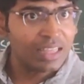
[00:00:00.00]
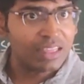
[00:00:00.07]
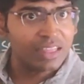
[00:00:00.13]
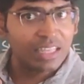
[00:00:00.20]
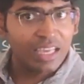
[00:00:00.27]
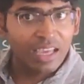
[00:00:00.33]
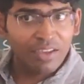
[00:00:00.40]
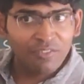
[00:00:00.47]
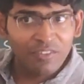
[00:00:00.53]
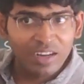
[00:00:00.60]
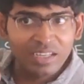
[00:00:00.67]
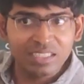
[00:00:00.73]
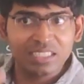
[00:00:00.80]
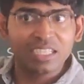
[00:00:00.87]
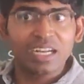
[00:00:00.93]
They
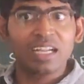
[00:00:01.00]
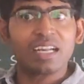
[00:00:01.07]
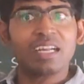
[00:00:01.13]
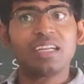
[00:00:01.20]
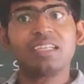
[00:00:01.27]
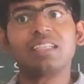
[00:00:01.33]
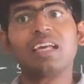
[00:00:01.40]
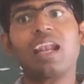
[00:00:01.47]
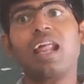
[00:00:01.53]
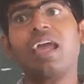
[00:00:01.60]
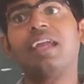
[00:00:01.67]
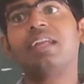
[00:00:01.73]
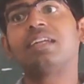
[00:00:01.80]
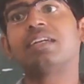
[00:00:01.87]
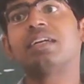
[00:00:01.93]
will generate the
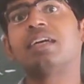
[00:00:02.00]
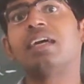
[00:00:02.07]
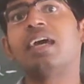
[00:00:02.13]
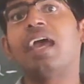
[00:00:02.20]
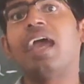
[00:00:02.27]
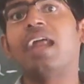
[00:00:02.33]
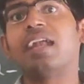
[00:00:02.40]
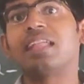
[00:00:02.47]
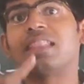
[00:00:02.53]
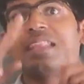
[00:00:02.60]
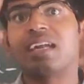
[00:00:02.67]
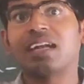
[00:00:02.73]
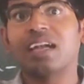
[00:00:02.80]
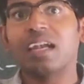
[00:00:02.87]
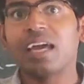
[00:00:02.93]
light and
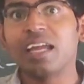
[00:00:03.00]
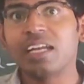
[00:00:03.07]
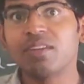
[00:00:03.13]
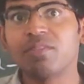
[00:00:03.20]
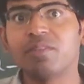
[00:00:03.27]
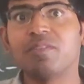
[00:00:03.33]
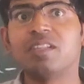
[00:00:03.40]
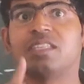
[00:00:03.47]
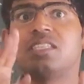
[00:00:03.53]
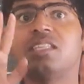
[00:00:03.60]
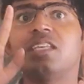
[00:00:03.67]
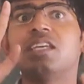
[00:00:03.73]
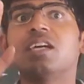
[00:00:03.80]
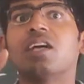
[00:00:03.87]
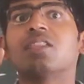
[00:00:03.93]
that light we will
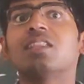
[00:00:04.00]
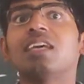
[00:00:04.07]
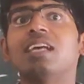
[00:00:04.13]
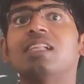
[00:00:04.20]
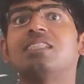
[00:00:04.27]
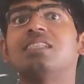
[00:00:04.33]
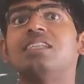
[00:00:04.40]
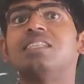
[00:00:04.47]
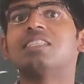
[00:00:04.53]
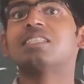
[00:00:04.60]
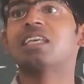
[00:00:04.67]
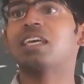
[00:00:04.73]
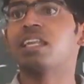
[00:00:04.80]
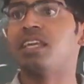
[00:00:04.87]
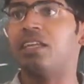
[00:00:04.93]
see on the LCD
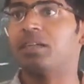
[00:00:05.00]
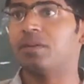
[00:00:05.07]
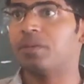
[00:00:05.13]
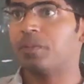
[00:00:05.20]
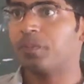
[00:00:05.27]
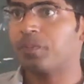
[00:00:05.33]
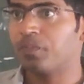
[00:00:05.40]
screen.